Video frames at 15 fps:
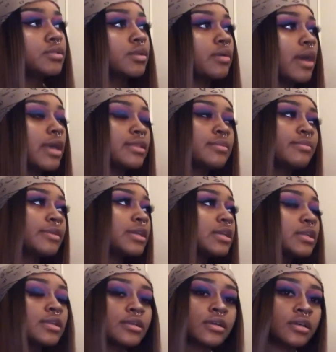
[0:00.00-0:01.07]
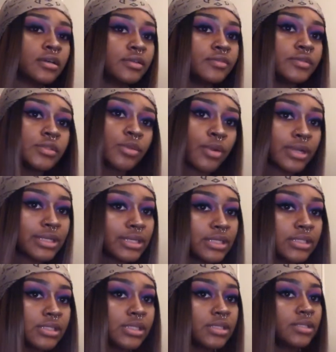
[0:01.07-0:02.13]
at the beginning of
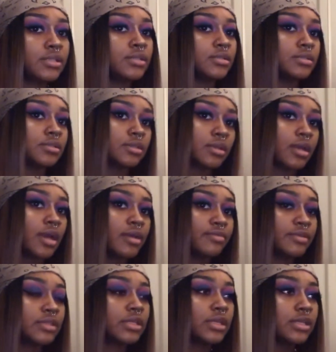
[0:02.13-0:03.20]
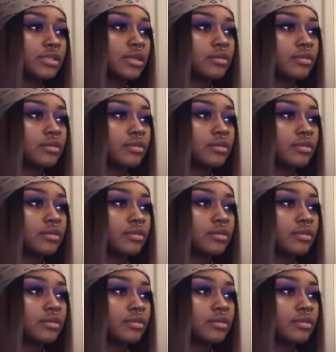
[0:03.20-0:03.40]
2019, I've been kicked out the